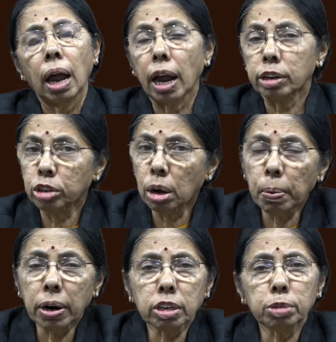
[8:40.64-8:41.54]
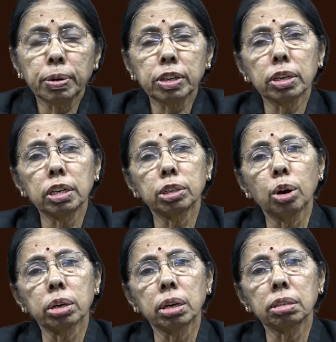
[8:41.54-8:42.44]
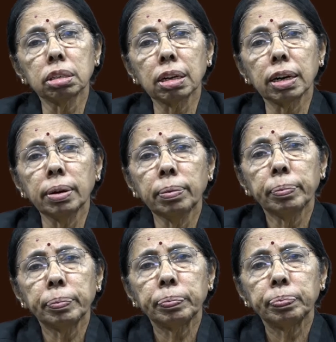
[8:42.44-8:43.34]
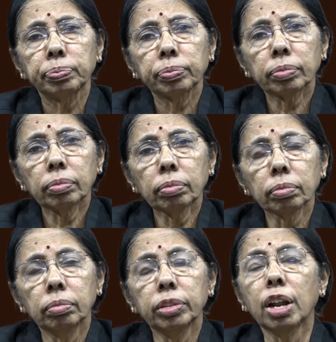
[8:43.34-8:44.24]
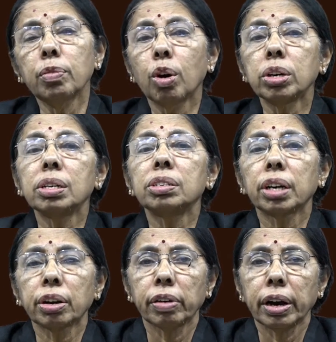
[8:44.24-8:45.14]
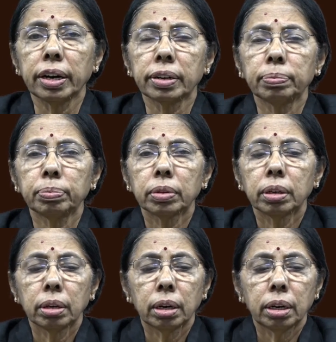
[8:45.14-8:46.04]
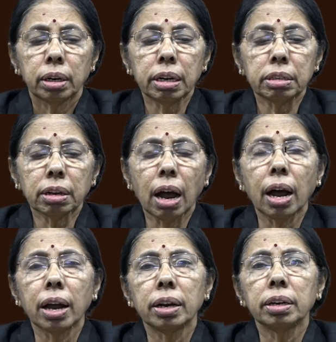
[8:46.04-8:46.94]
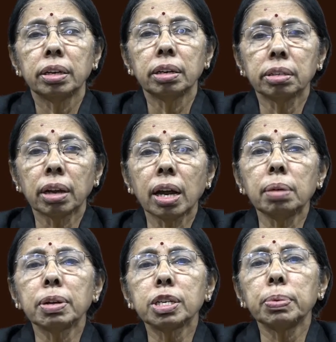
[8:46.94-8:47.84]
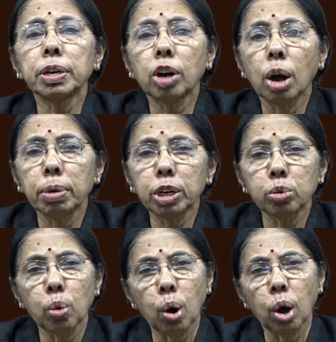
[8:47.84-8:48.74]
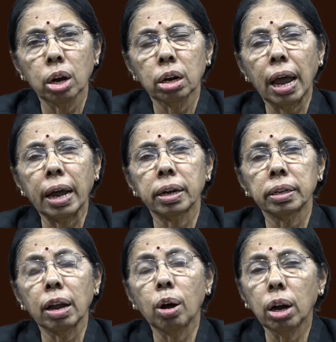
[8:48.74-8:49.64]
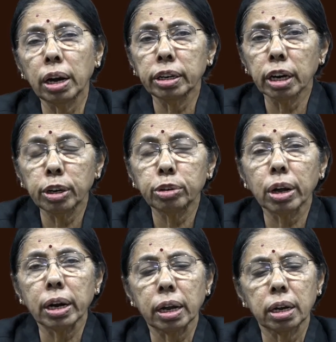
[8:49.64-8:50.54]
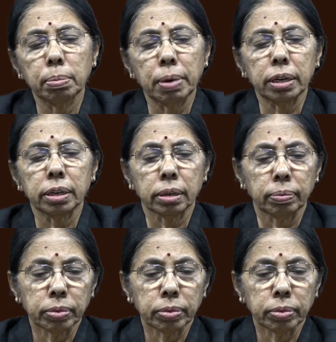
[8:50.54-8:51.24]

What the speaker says: Actual participation is not necessary. Then what is required? Design. Design must be common to all. They all enter into an agreement.